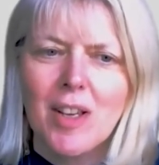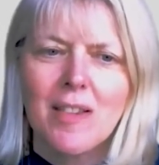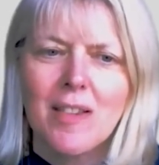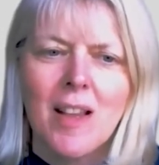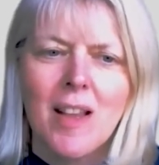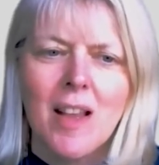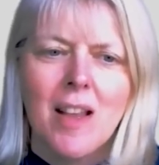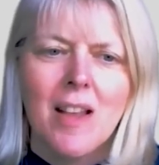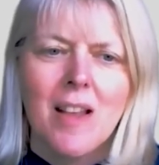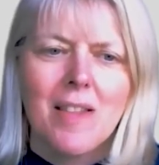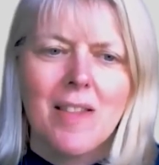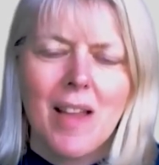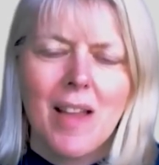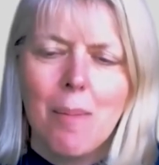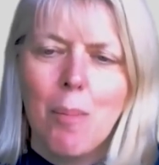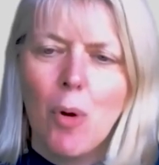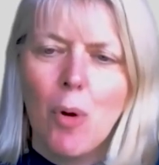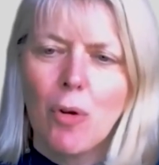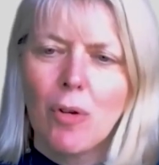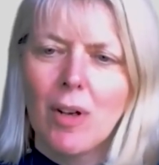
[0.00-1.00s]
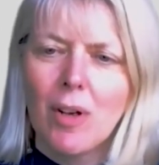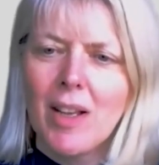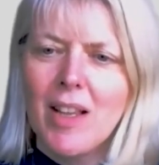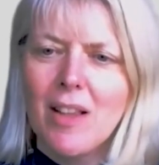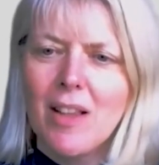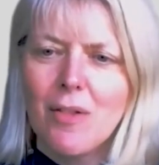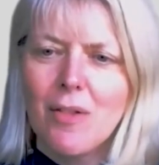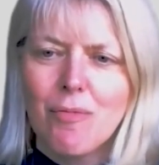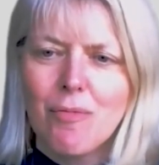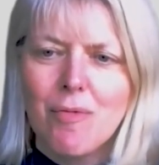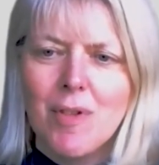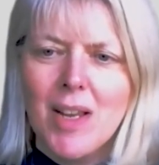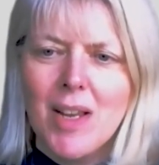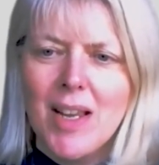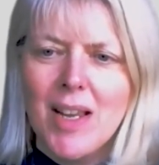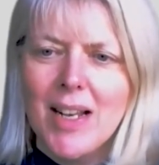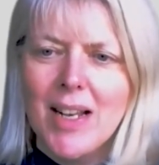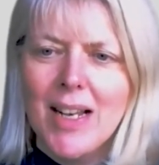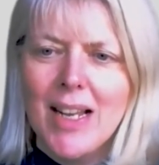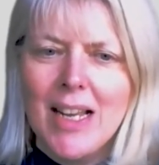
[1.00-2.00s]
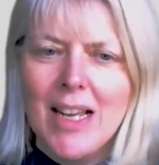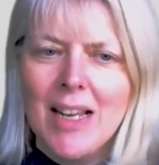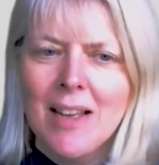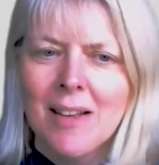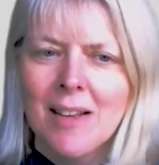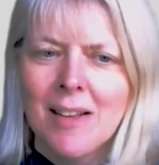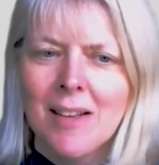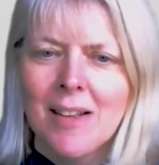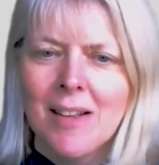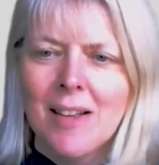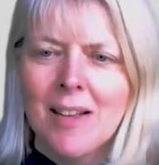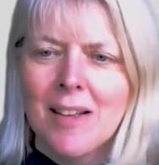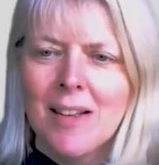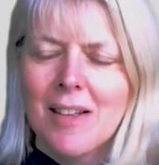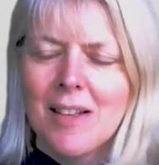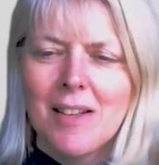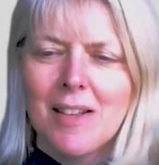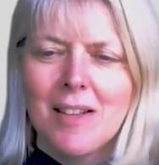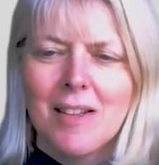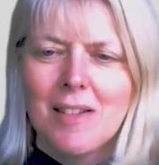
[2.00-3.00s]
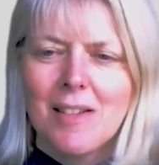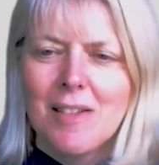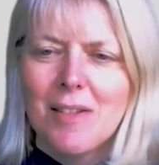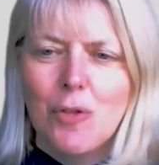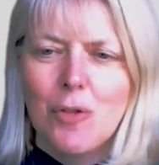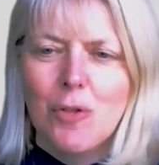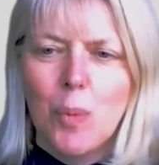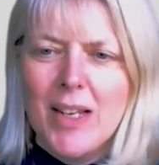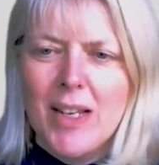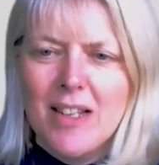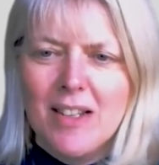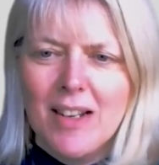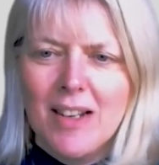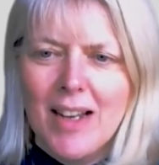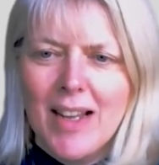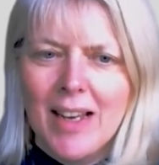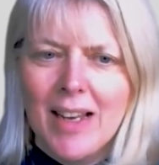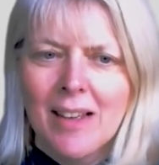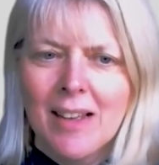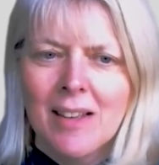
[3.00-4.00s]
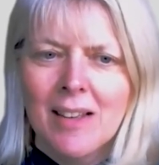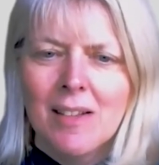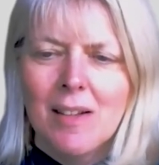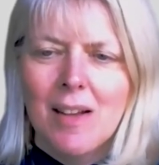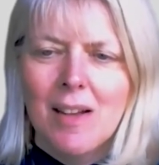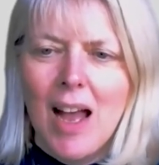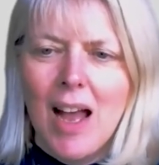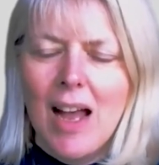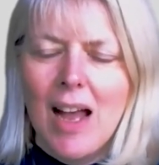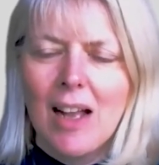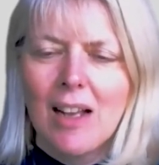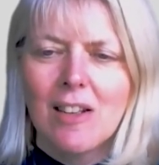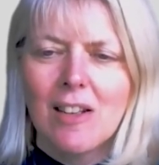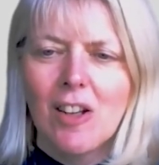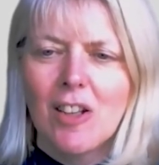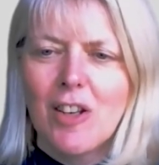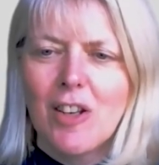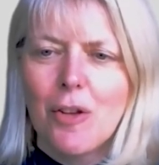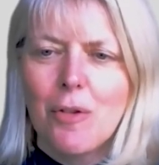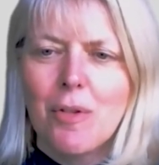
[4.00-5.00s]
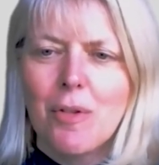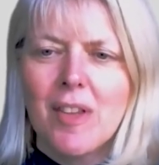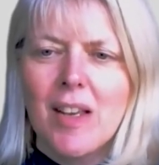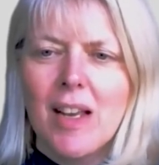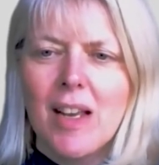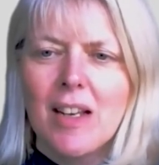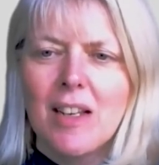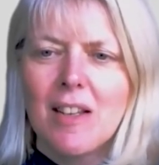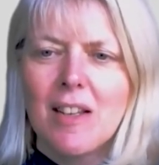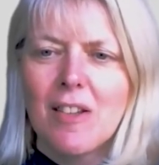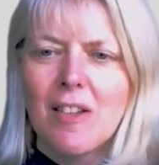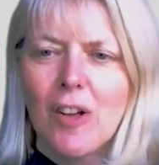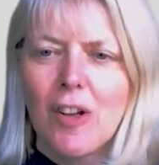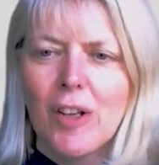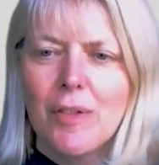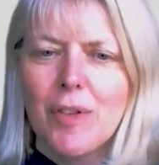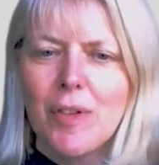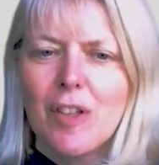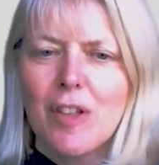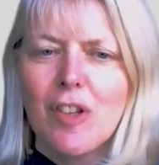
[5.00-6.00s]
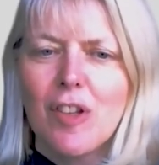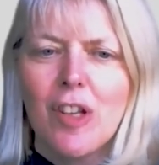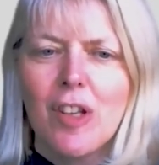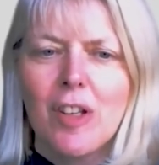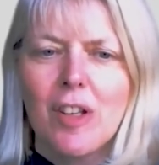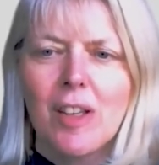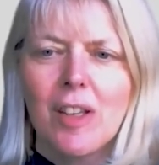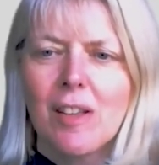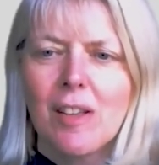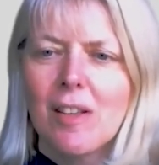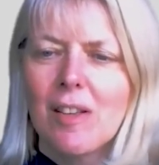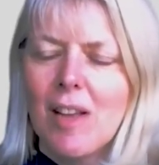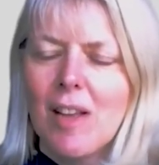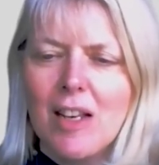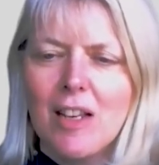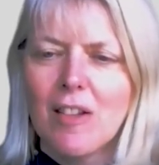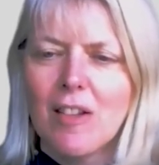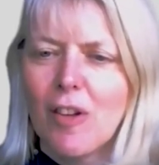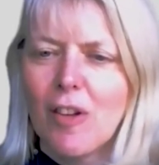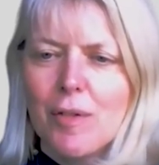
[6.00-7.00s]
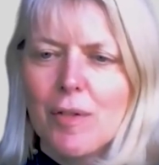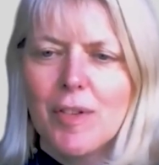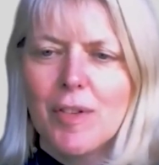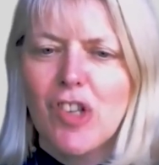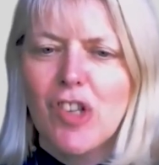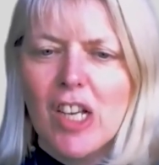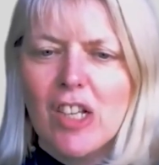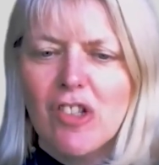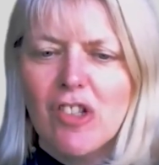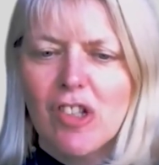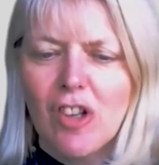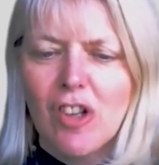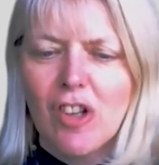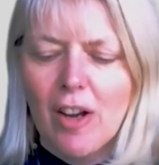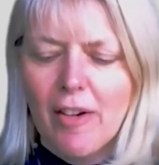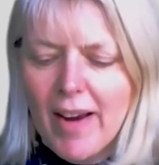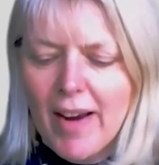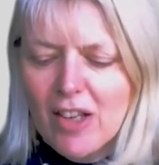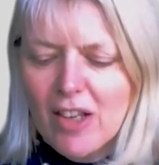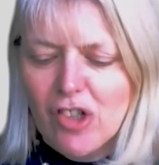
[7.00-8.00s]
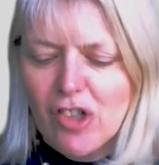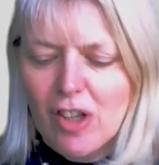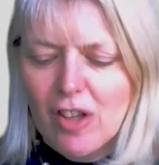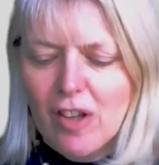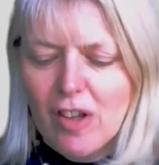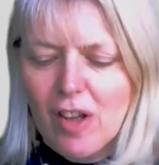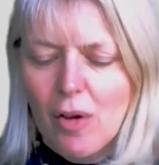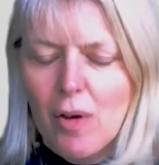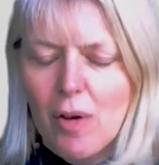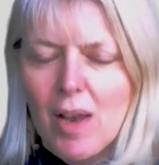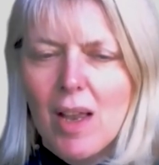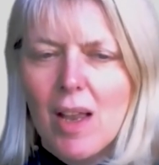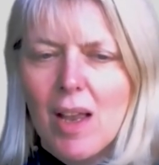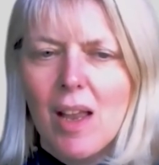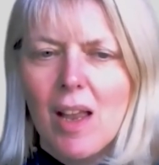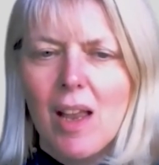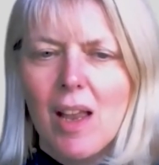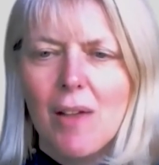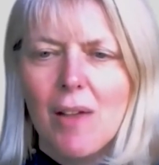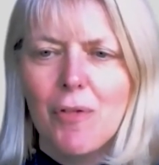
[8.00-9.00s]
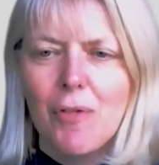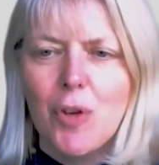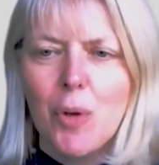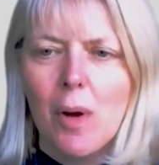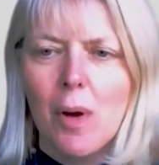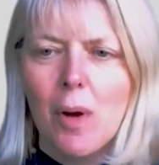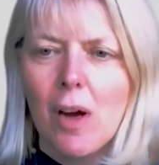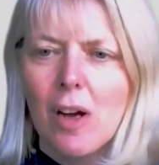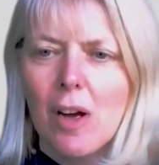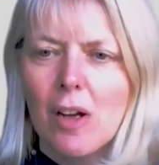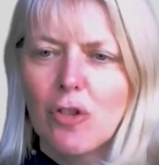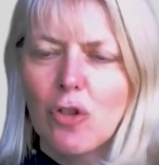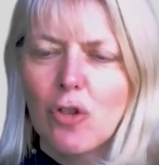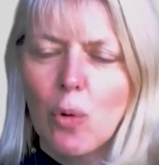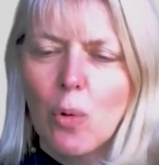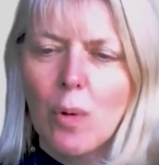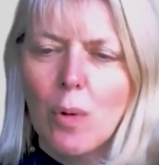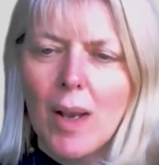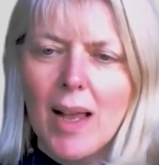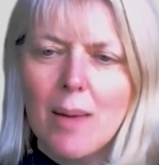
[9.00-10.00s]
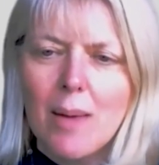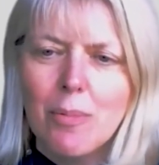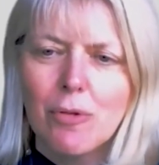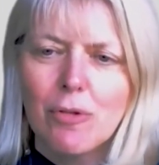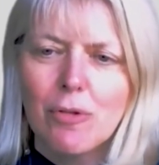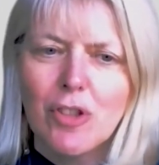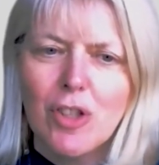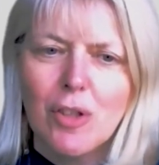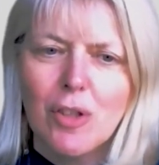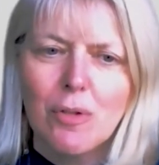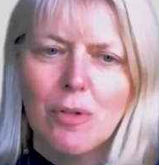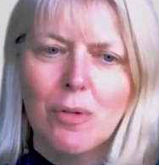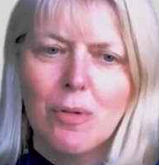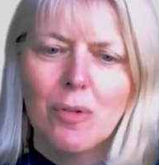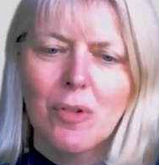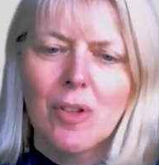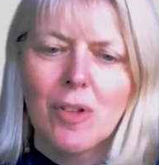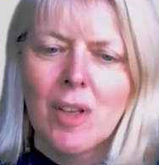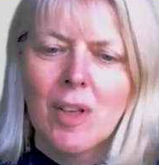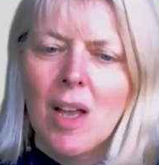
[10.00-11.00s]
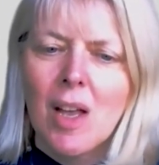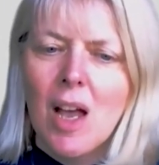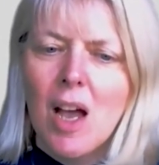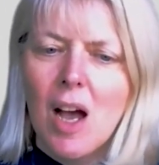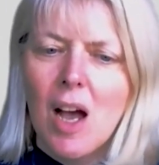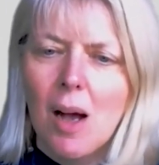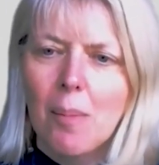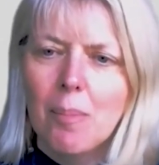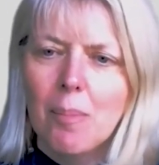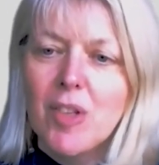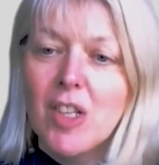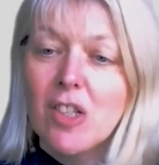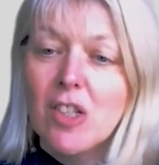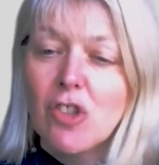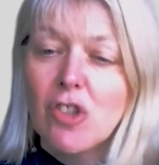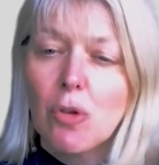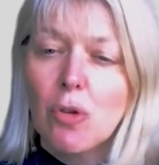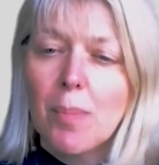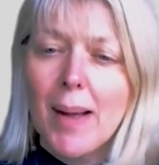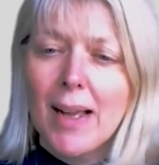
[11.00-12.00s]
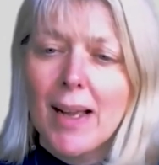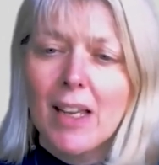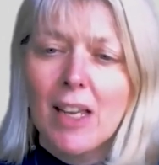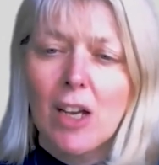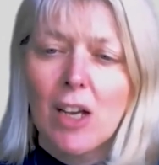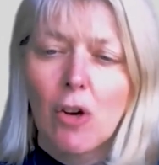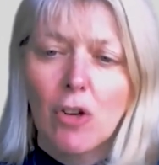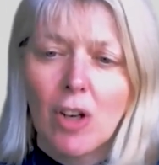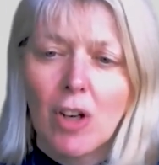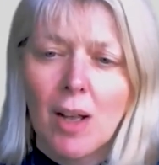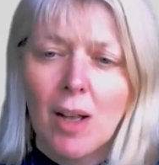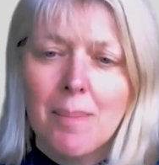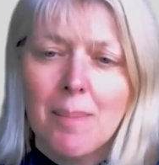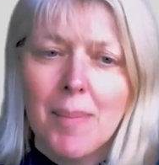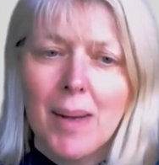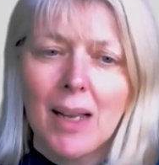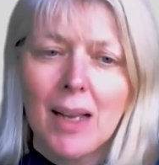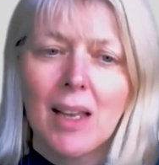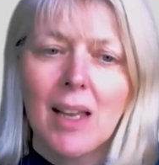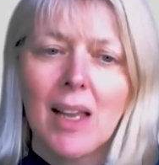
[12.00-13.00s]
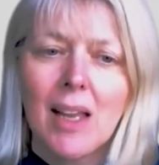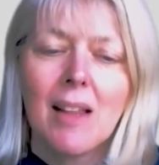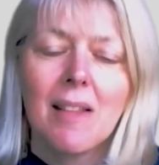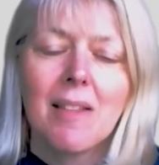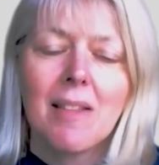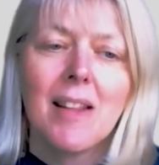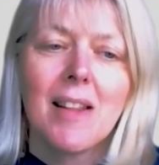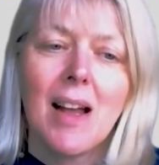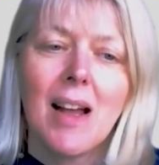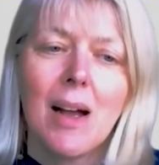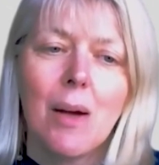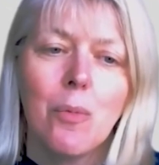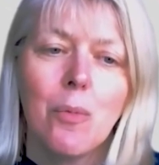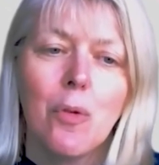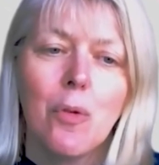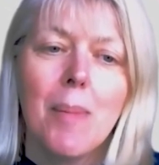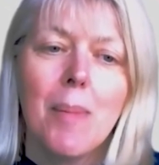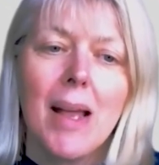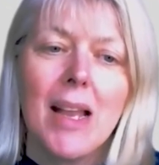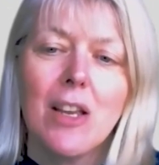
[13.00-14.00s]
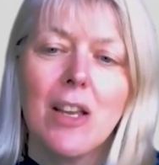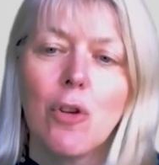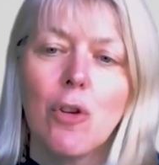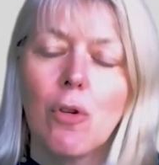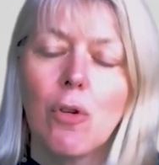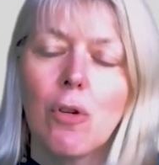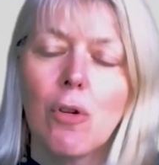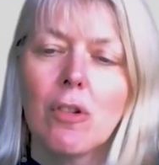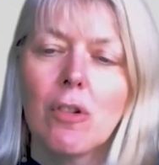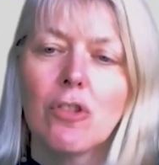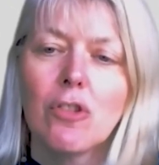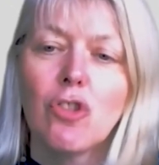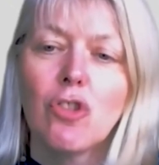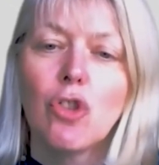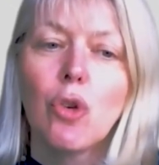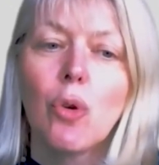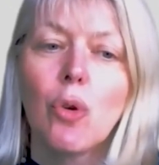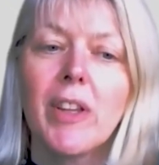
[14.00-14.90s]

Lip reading: That model is really dwindling, and I don't see any sign of it changing direction. So if you are at all able to use digital banking, online banking, then that will make your choice.